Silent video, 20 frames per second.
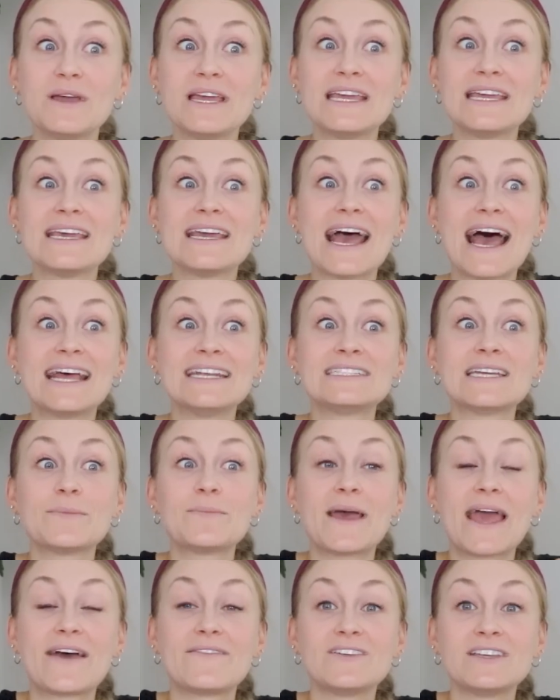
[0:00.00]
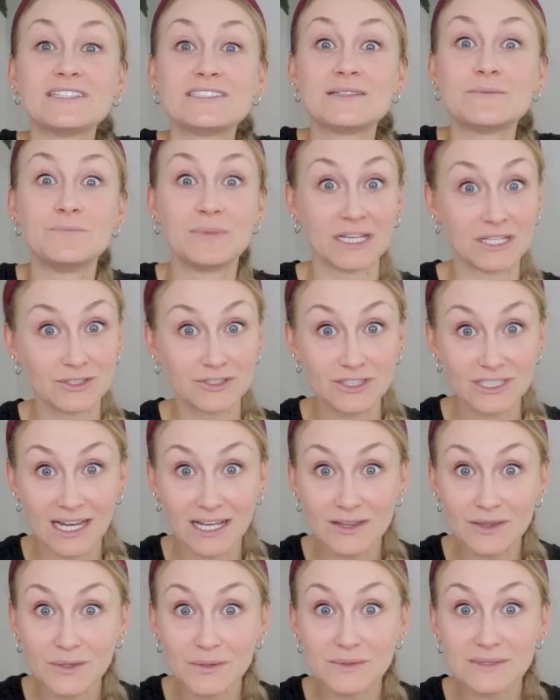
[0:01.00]
we end up having to binge
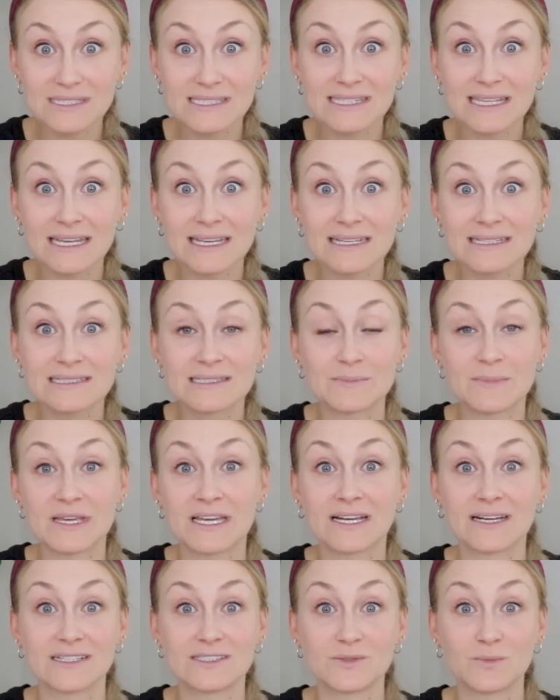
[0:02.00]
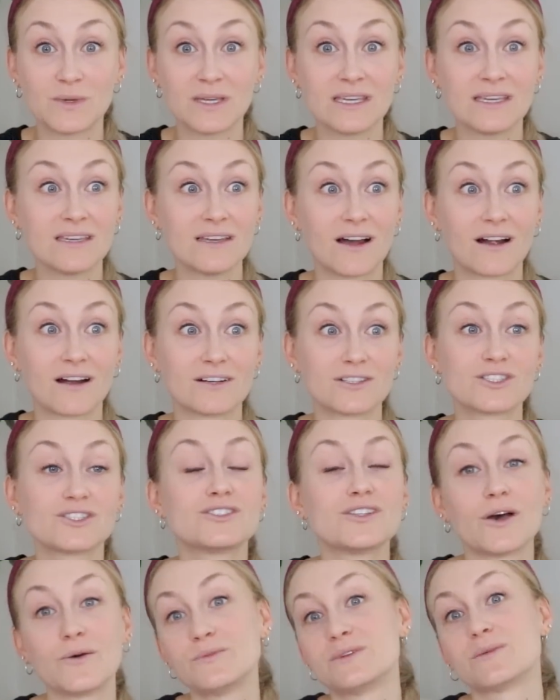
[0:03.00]
on those things because we are
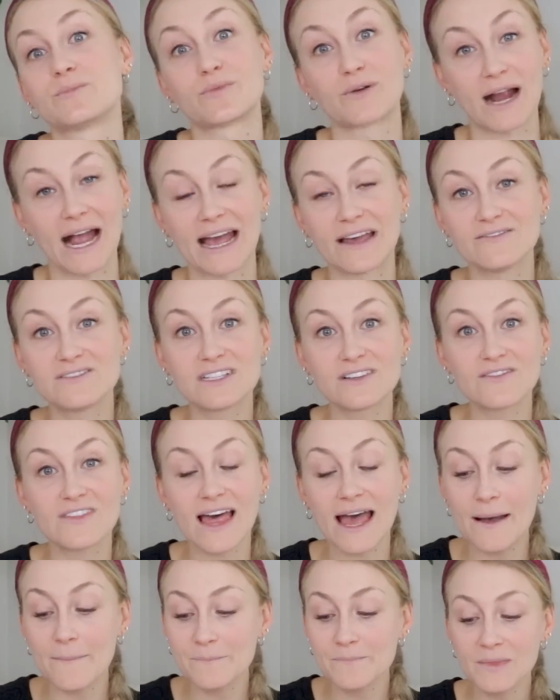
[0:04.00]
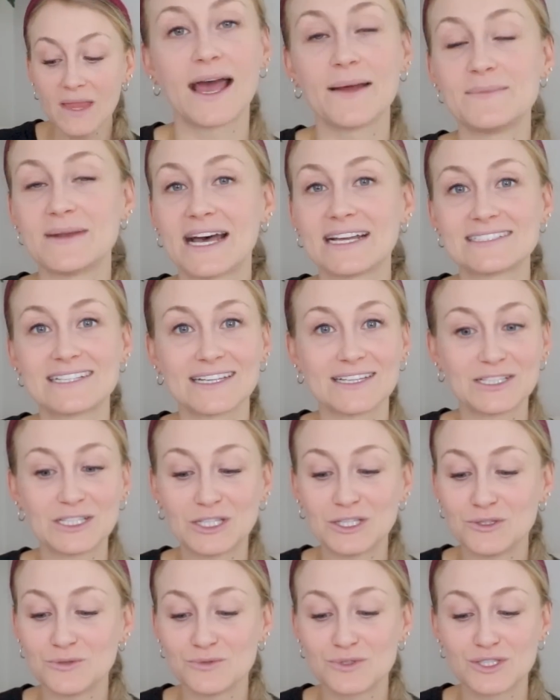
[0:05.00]
so deprived of them. I'm not telling
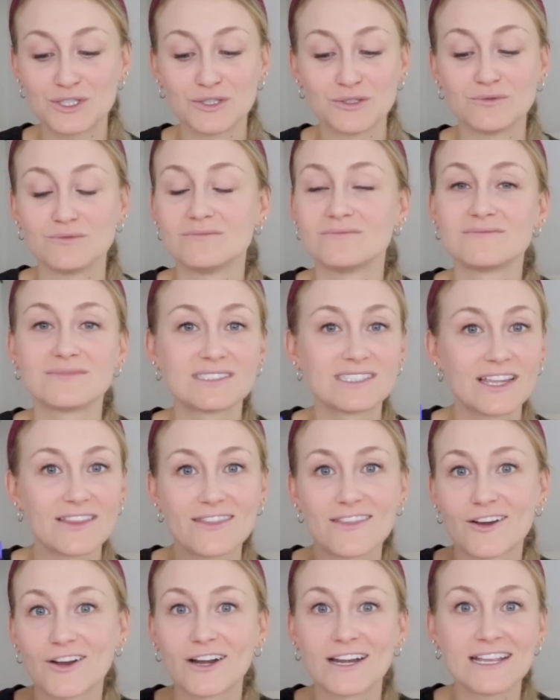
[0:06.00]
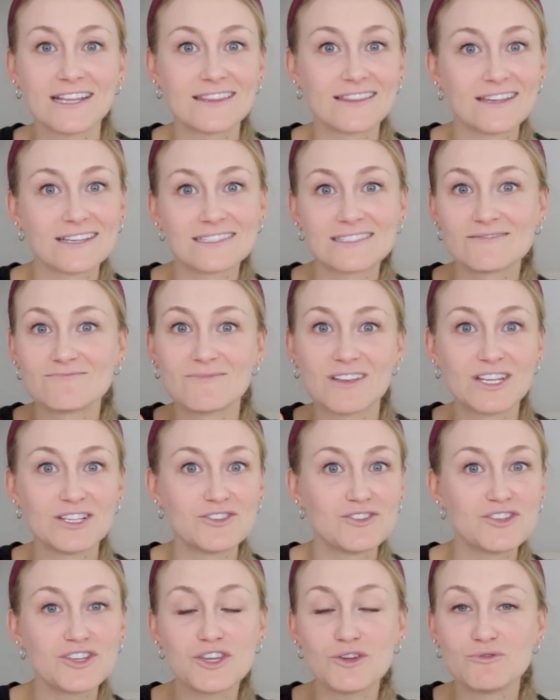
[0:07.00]
you to sit there and eat this
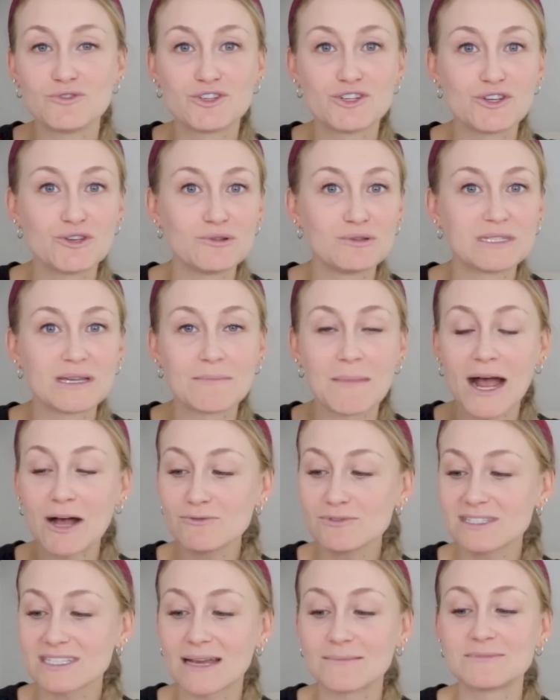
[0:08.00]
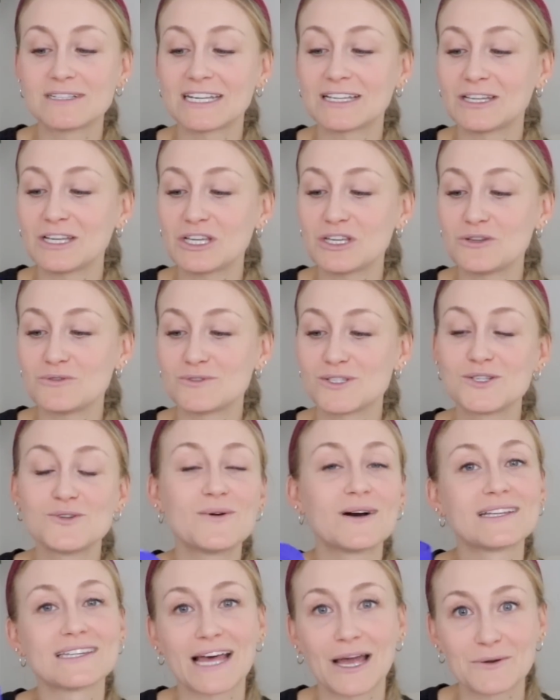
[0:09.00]
in huge, huge amounts. I'm telling you to
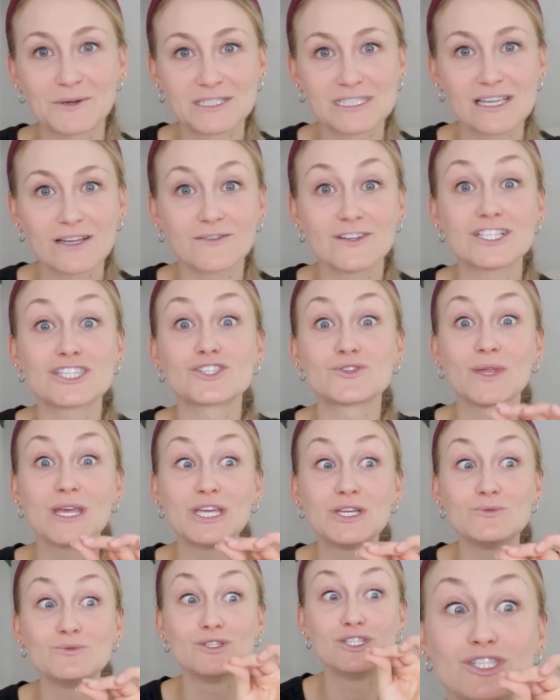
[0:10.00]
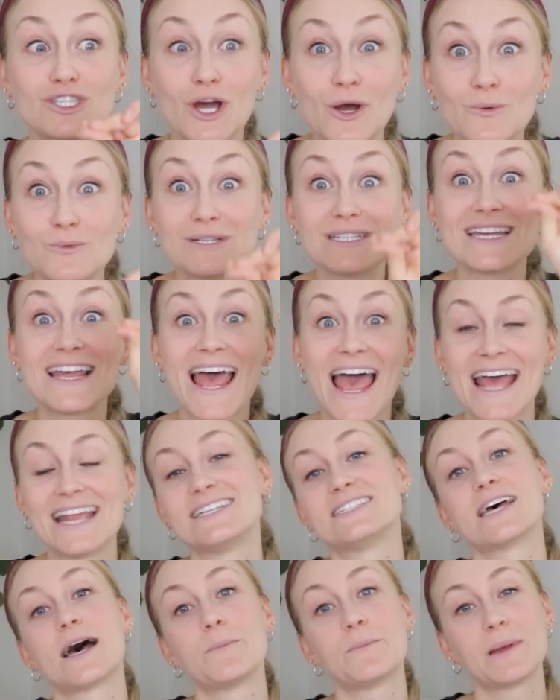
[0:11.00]
allow yourself it so that you don't
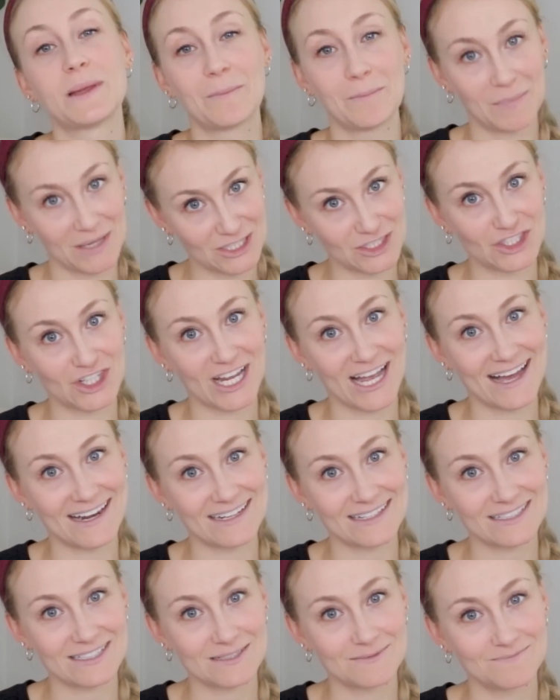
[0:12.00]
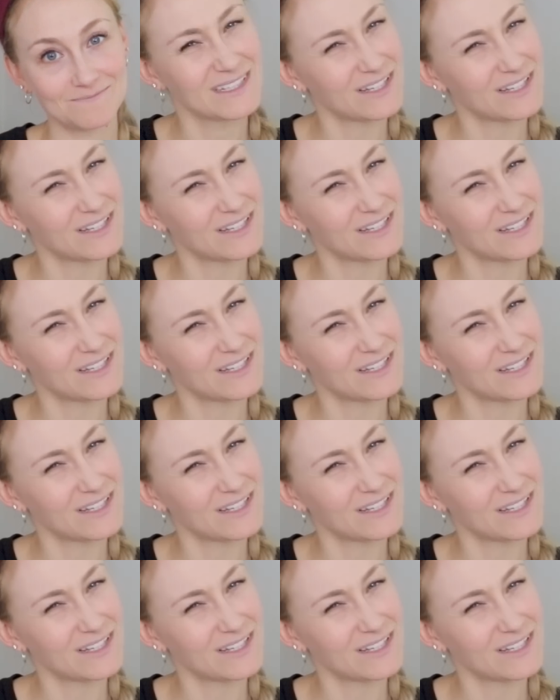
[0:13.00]
end up binging on it.